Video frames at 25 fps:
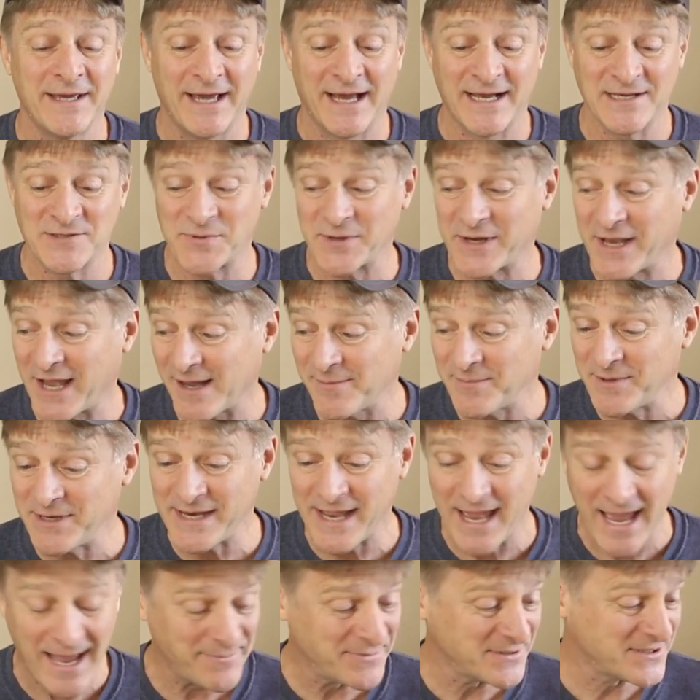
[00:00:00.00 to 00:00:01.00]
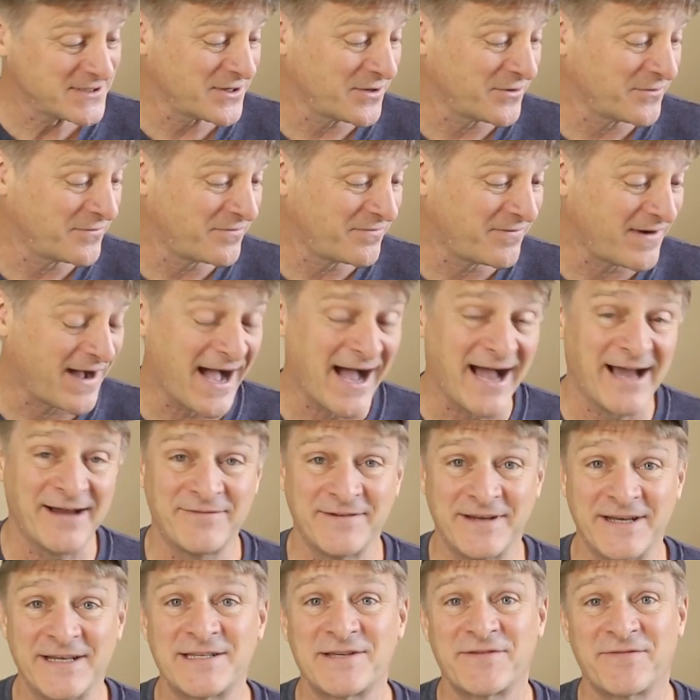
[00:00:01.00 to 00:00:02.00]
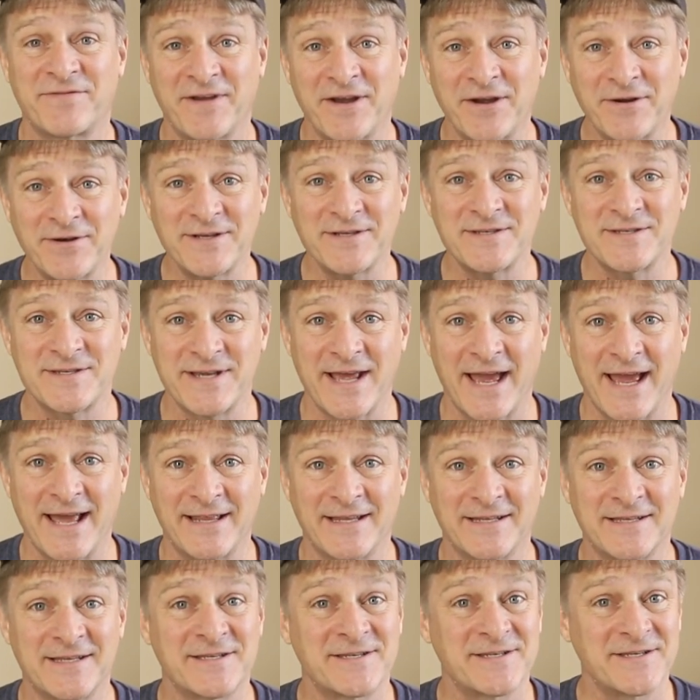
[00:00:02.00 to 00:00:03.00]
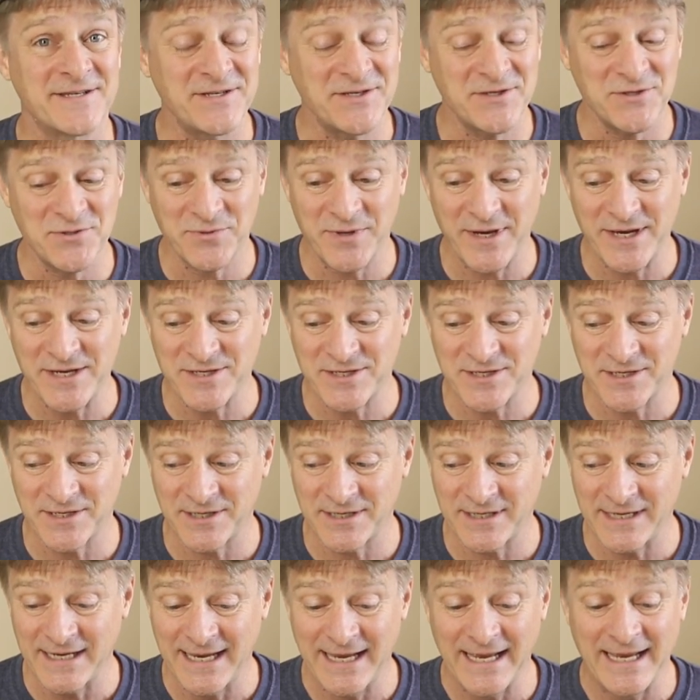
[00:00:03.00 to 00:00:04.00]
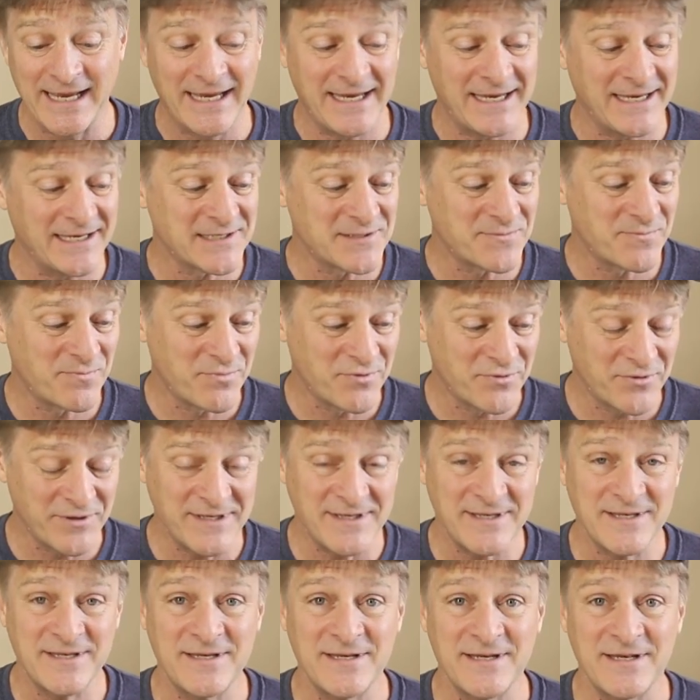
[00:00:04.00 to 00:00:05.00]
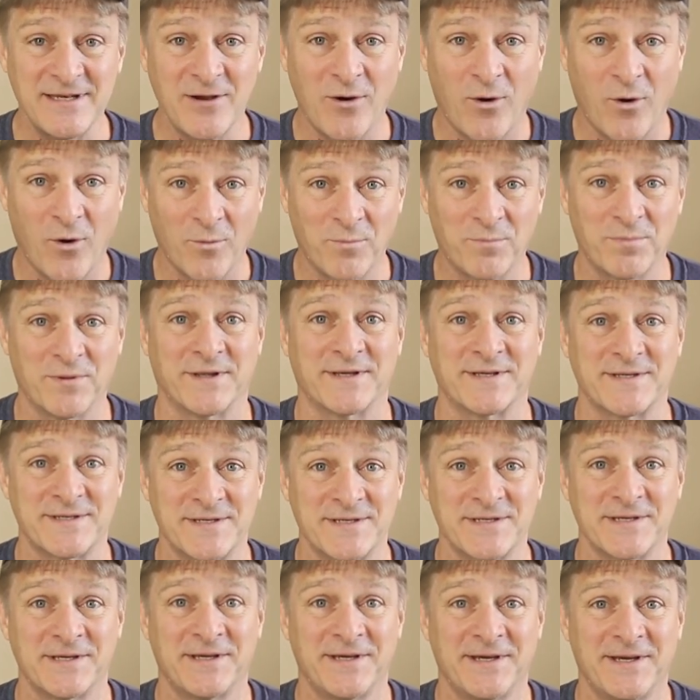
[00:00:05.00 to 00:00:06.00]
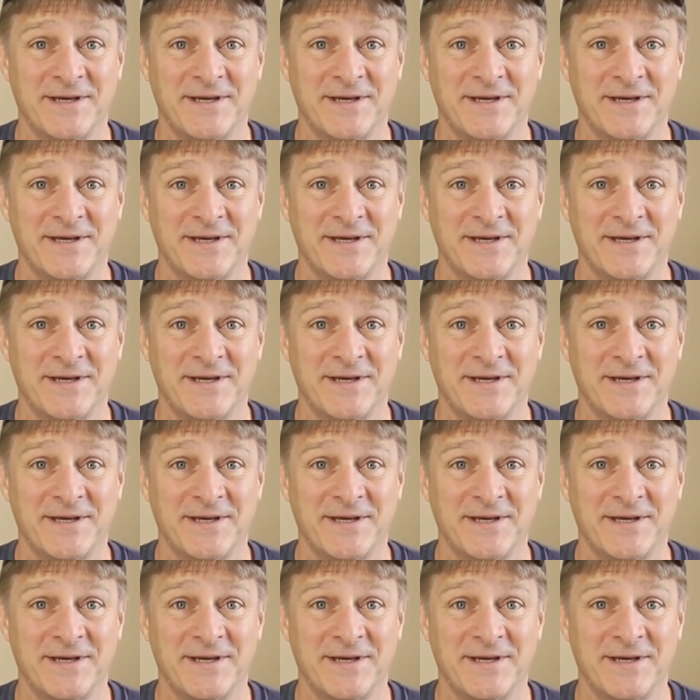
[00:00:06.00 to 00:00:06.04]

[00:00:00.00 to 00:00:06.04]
As we come into episode 5, it's fair to say that the situation is pretty hopeless.